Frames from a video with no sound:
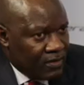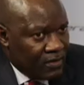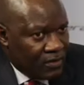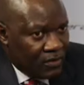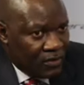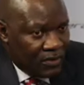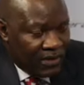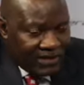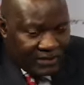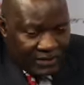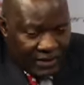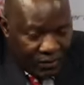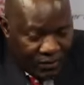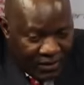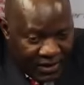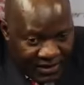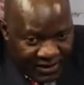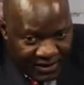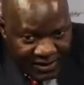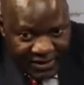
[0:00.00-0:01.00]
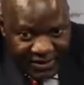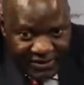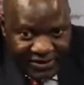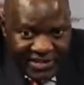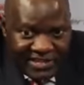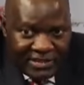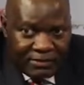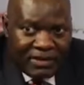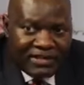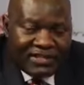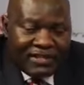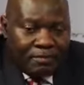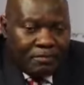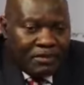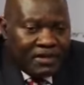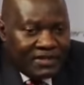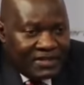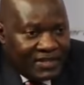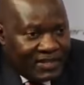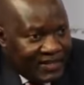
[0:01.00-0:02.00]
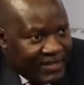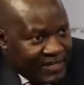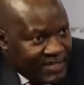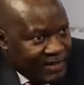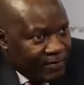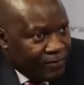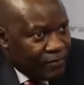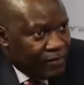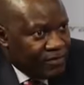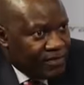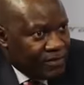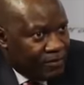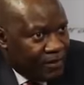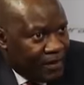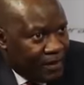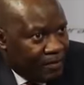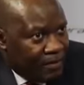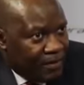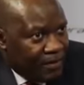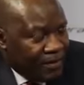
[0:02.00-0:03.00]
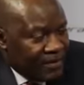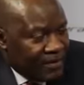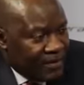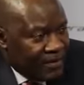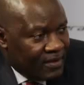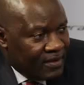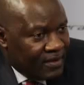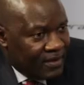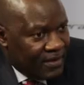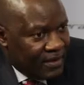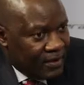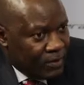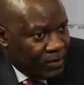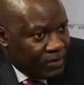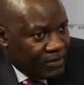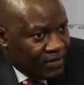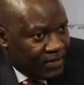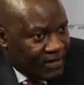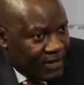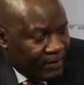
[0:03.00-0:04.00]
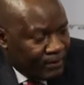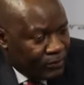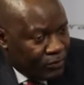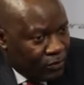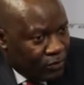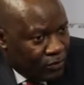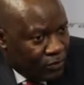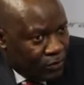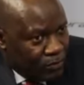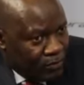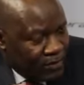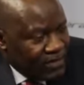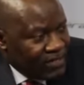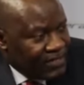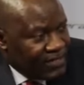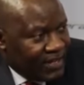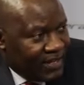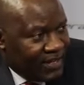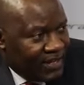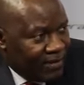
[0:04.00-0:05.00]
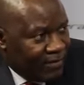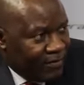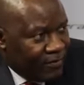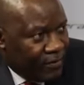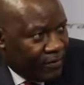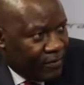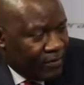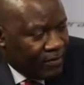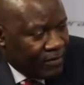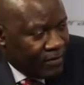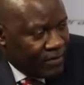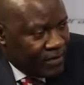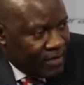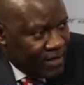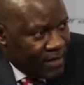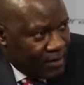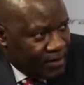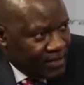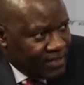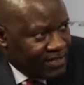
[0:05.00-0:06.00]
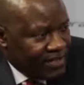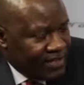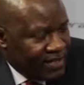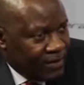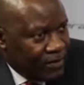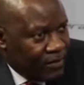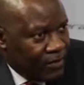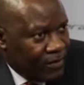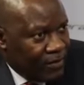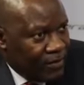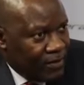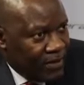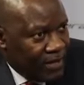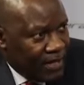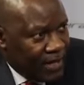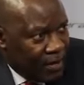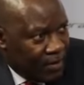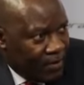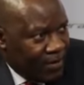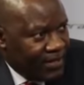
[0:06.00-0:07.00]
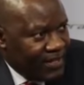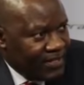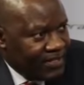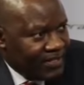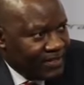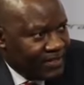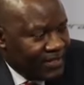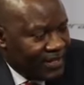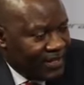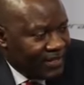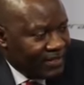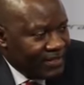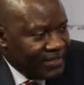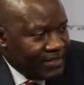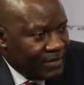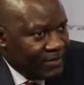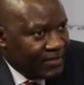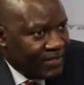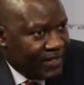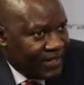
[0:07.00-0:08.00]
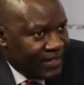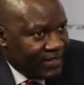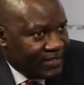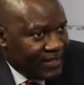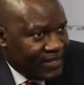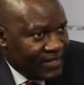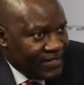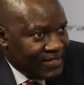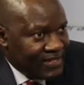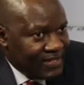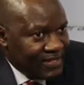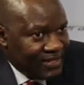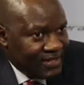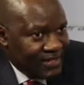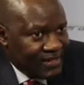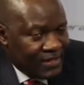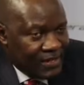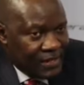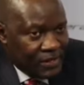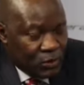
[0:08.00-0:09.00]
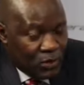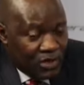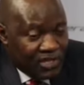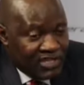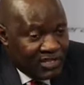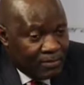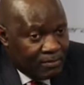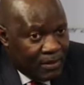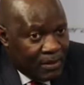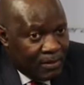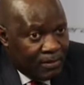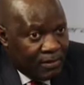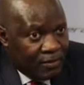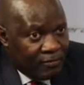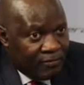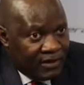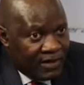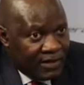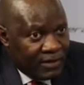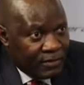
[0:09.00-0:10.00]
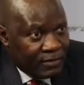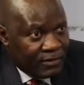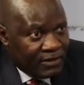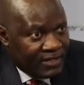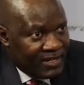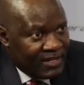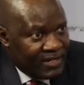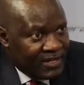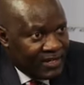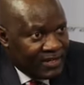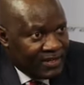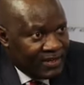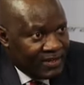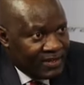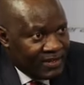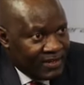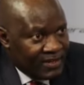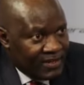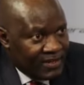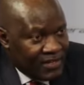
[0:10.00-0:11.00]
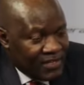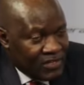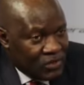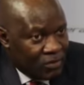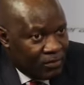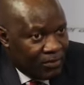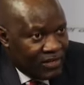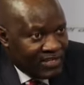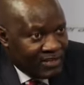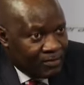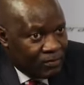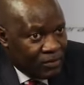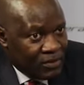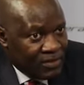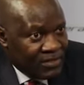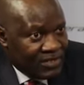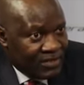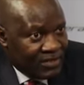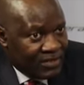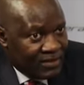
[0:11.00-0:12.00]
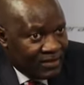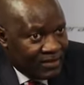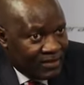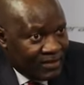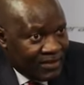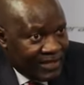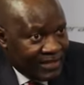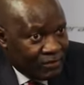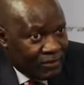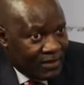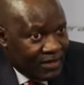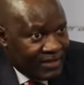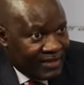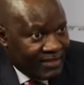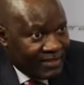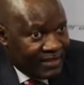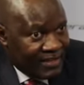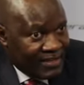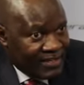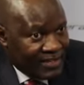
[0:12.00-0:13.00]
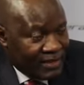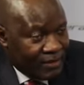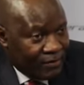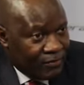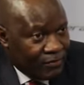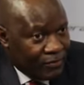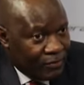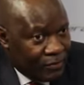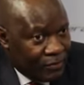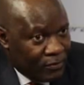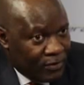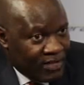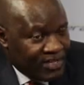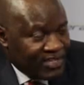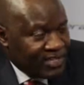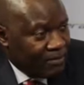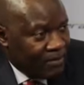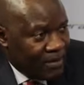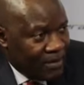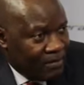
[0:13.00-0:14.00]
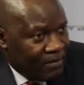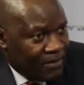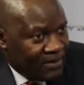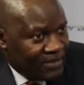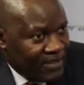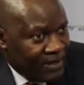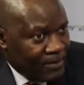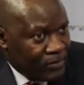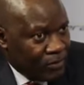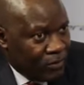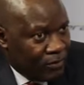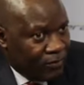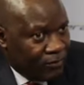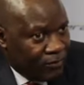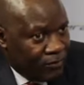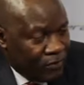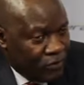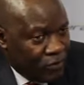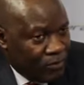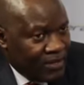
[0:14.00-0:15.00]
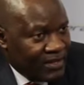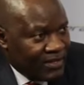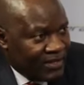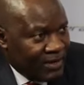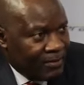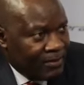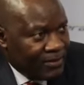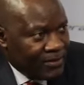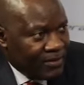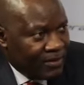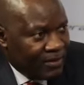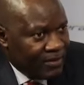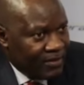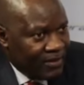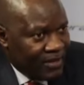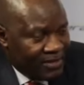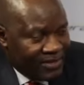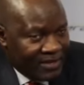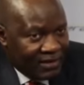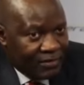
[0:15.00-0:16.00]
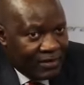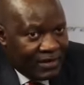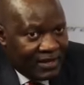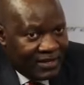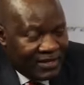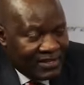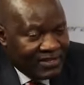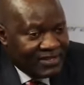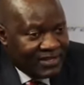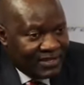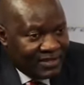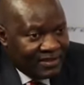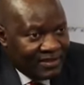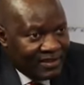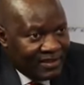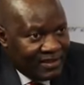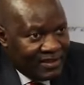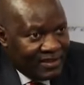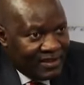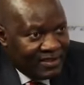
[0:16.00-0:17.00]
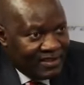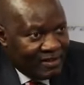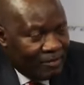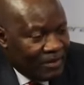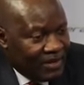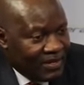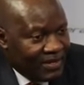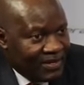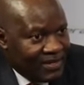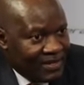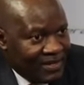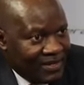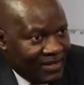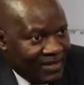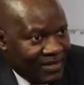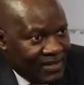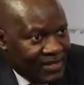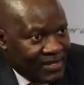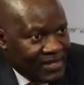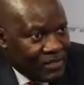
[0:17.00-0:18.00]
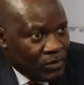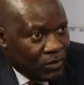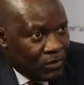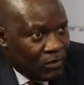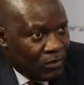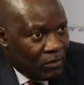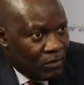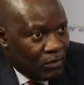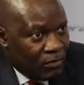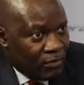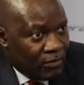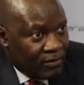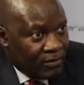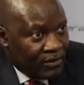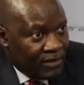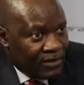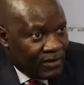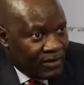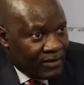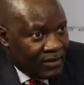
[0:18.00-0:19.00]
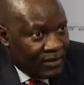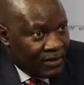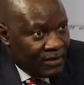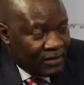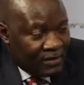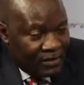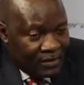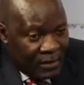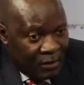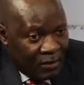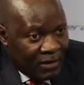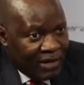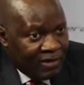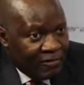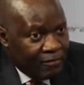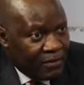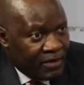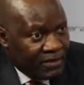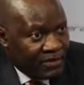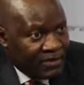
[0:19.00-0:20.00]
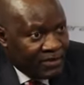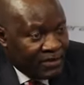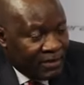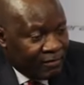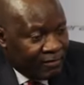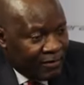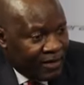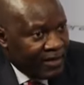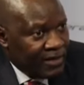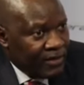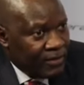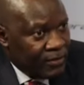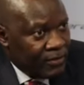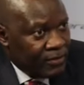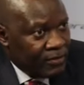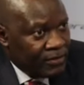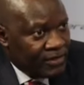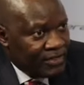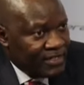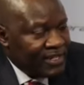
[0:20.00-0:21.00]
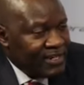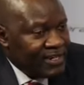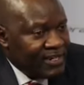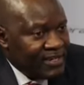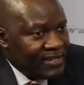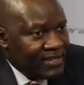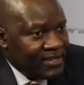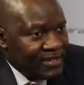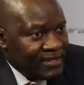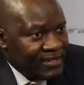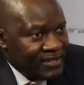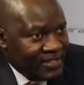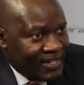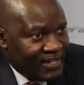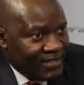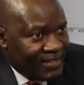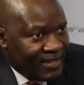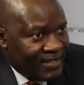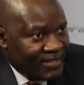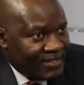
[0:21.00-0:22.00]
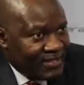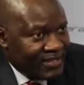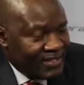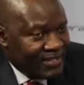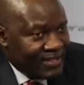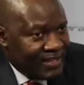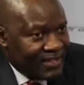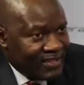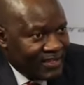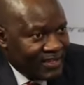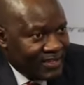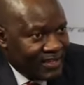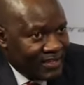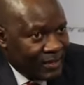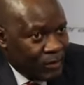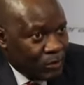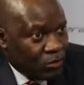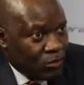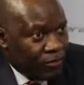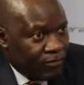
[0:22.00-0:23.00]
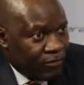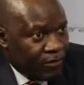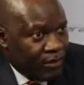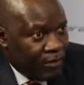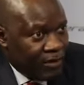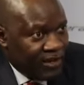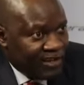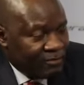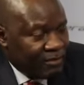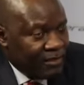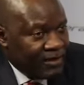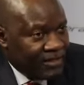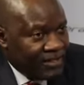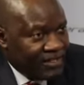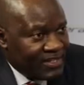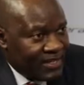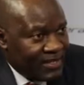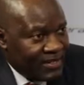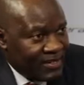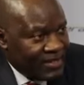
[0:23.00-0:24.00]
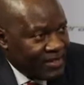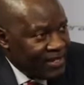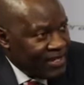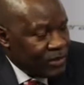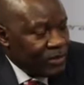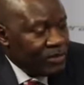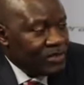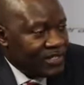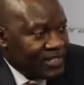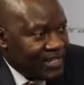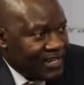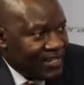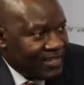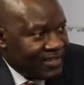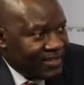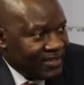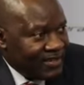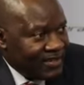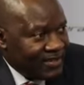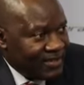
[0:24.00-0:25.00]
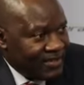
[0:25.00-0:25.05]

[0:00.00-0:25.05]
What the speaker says: Oh, correct. We are here. There's quite a big delegation from Zimbabwe, including up to minister level, our CEO, our managing directors, our directors. So in Zimbabwe, we value training so much. Because that's why in the region, if you look at Zimbabwe, in terms of human capital, I think we are leading the pack. So our government, they value training. Say that I think a lot of our expenditure is on training.